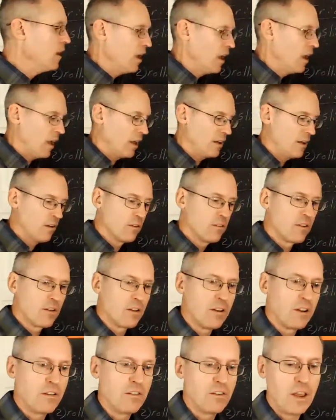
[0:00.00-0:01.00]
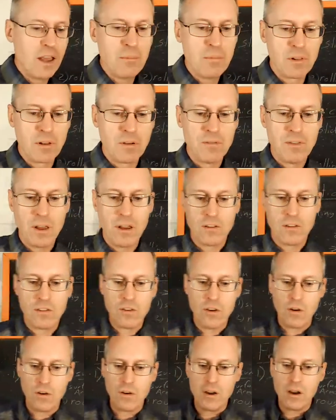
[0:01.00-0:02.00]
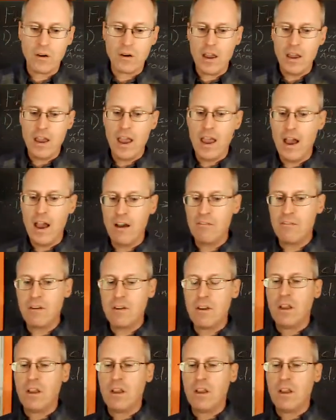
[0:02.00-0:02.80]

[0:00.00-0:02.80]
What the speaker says: And here's a good example of this. So here I have